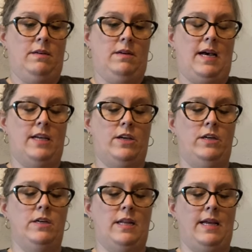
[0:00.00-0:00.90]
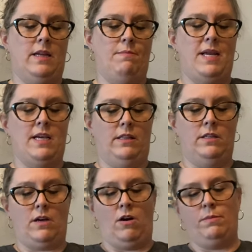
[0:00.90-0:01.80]
I could, I could make it
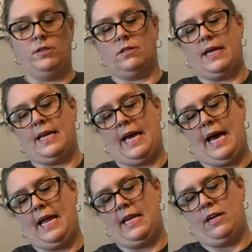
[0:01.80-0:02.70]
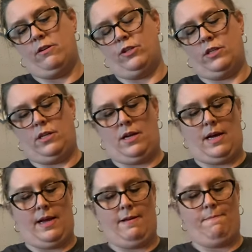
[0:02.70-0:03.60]
look almost like cat ears, couldn't
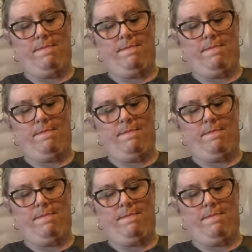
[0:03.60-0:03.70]
I?